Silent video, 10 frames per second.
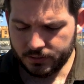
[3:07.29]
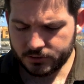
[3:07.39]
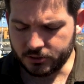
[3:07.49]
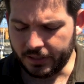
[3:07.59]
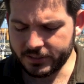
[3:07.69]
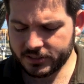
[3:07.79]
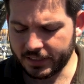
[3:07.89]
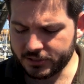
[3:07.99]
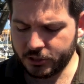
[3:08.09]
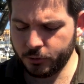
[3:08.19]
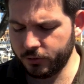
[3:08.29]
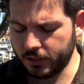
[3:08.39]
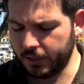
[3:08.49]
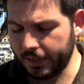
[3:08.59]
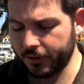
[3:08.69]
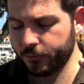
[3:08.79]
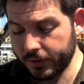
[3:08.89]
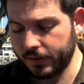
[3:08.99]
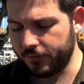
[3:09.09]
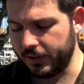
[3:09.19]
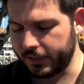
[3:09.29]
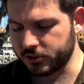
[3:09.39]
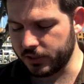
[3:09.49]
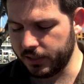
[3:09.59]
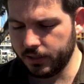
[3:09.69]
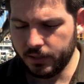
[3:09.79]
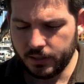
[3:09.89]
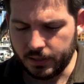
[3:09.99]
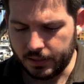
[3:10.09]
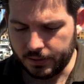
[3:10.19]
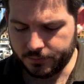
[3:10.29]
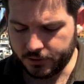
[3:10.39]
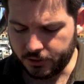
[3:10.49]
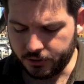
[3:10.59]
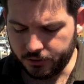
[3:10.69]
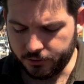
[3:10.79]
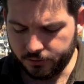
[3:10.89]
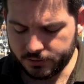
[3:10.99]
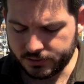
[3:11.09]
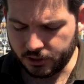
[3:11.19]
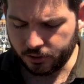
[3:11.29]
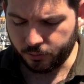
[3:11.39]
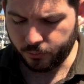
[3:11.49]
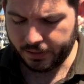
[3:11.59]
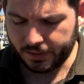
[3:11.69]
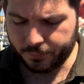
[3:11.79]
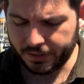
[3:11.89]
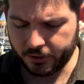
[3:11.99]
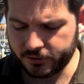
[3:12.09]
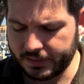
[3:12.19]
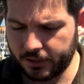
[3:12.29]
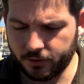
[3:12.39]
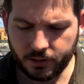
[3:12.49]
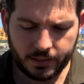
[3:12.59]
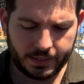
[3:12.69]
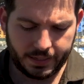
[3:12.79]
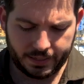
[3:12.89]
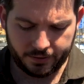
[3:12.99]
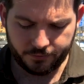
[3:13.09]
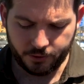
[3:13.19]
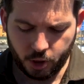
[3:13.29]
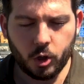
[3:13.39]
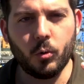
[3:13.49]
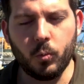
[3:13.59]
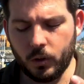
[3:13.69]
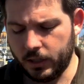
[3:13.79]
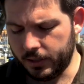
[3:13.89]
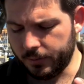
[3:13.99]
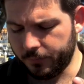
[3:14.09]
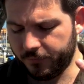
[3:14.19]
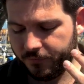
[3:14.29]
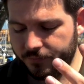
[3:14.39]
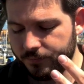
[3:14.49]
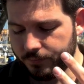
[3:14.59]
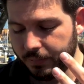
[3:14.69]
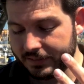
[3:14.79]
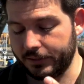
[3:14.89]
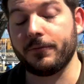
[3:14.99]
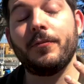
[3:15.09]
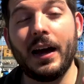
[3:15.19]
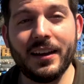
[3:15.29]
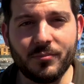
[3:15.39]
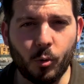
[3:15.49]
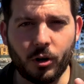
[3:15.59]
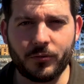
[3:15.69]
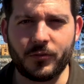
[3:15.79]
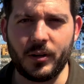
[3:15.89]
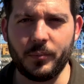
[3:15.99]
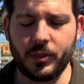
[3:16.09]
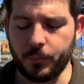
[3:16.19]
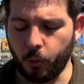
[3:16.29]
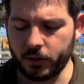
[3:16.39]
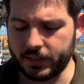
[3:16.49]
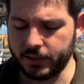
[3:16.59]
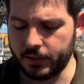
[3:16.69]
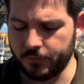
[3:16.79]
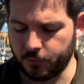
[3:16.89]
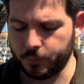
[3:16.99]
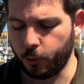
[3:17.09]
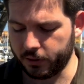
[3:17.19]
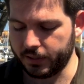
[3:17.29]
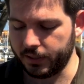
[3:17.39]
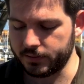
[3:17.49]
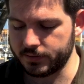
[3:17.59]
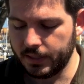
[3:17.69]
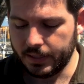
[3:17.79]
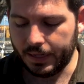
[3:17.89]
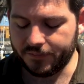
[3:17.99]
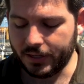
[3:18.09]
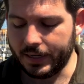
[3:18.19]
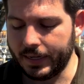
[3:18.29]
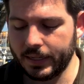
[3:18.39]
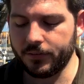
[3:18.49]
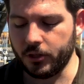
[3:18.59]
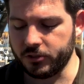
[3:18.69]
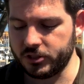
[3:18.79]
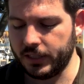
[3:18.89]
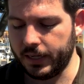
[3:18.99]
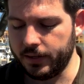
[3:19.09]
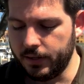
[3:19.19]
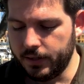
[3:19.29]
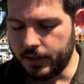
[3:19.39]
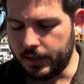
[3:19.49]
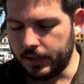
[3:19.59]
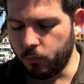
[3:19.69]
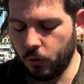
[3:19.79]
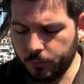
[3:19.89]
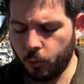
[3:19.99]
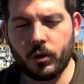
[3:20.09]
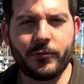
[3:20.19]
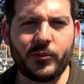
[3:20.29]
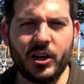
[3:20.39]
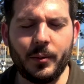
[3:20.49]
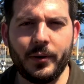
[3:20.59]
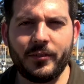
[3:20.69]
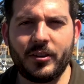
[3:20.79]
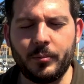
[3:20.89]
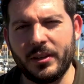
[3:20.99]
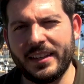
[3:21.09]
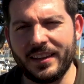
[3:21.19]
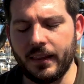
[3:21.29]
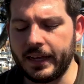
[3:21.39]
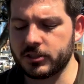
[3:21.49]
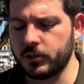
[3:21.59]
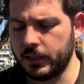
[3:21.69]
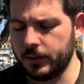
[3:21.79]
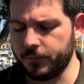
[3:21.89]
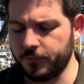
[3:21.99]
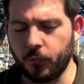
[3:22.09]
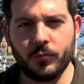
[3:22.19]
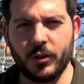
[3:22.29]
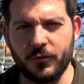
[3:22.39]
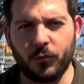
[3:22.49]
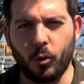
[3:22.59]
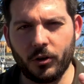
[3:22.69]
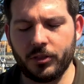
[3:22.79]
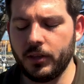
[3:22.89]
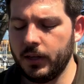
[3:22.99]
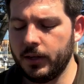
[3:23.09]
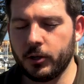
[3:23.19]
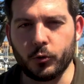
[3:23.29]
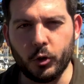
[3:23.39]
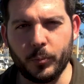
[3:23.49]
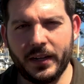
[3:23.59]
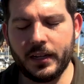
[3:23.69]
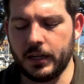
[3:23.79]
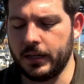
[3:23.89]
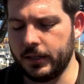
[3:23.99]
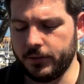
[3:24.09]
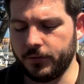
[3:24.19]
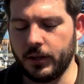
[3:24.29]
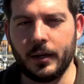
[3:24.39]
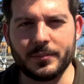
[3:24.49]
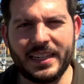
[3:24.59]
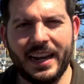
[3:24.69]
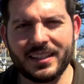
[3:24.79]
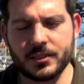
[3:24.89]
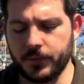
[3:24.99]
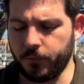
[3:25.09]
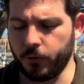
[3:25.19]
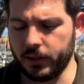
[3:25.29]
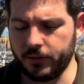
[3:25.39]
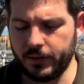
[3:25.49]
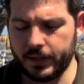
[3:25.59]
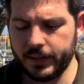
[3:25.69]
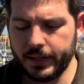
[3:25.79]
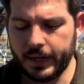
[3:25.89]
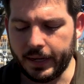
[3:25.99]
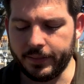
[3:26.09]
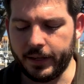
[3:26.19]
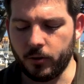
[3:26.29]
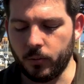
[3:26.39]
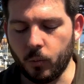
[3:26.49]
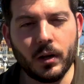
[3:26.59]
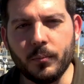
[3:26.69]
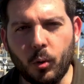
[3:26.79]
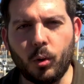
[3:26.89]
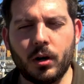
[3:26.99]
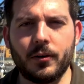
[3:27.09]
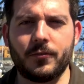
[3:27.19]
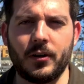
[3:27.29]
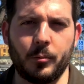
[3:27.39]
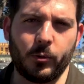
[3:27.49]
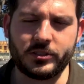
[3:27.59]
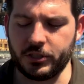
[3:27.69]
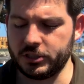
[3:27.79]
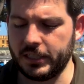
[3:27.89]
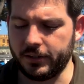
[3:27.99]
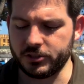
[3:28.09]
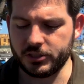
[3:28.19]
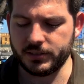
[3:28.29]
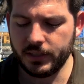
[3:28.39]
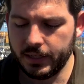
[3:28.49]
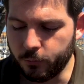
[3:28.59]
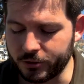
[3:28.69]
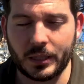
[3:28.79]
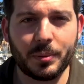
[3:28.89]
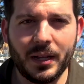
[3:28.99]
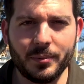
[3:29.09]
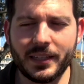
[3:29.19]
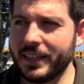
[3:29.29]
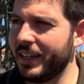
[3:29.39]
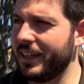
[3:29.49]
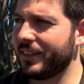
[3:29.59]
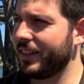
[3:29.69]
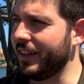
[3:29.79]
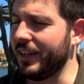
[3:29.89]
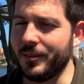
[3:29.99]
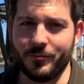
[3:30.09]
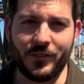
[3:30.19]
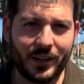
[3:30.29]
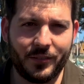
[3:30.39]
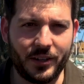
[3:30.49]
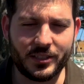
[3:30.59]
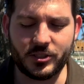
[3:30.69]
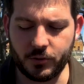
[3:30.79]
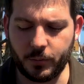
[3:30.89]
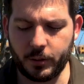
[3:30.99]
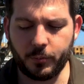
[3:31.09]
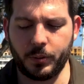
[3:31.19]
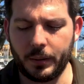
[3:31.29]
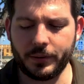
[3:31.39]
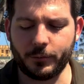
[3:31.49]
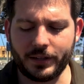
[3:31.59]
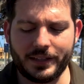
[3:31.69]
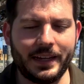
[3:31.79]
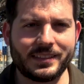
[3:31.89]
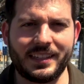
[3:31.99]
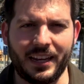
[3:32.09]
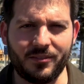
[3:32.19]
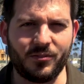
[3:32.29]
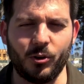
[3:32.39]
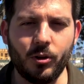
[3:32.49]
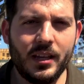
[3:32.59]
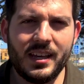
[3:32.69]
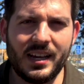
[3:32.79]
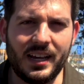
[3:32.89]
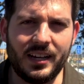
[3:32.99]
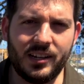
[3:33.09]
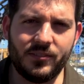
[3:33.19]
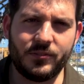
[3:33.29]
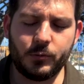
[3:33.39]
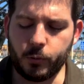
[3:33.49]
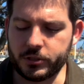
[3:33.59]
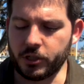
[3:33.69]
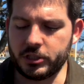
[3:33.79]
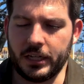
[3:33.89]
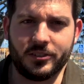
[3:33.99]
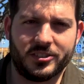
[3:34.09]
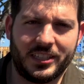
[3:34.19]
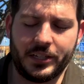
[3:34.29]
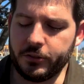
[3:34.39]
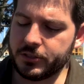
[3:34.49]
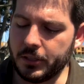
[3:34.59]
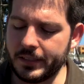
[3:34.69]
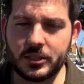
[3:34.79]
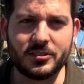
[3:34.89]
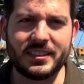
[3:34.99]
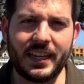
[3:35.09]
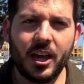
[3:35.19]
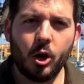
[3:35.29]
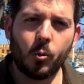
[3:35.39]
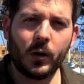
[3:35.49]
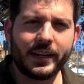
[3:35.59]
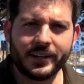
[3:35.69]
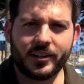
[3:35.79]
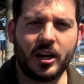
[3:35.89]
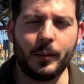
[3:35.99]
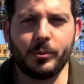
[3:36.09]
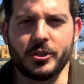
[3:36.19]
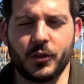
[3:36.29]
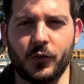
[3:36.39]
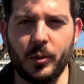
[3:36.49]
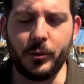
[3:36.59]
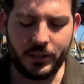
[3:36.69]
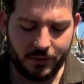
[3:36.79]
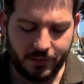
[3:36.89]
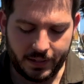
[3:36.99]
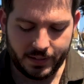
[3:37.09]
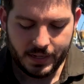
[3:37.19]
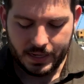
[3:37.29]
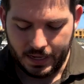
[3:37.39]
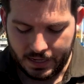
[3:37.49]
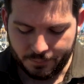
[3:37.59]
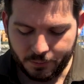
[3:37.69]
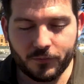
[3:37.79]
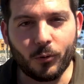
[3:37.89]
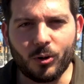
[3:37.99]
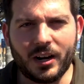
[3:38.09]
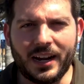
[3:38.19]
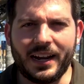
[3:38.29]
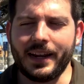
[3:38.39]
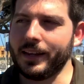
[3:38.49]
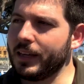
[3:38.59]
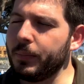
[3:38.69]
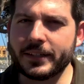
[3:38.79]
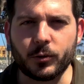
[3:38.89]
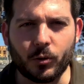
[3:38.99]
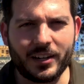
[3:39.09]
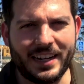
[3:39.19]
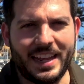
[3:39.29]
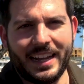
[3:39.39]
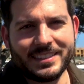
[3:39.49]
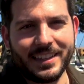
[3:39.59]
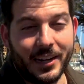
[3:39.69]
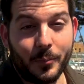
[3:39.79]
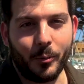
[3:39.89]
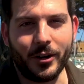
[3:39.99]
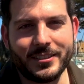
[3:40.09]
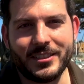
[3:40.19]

So now I just got two, uh, I got three left actually uh, to do. So we gotta bang those out. I have um, basically five more from the port uh, from port keys. Haven't got any of those yet. Uh, one more from completing the last um, the fourth grouping of um, tasks for the event, and then one more from Wizardry Challenges, which I probably get um, very, very soon, probably one of the next handful of Wizardry Challenges I do. So let's go see what I can accomplish for the Brilliant event uh, before I get back to work and head to the airport.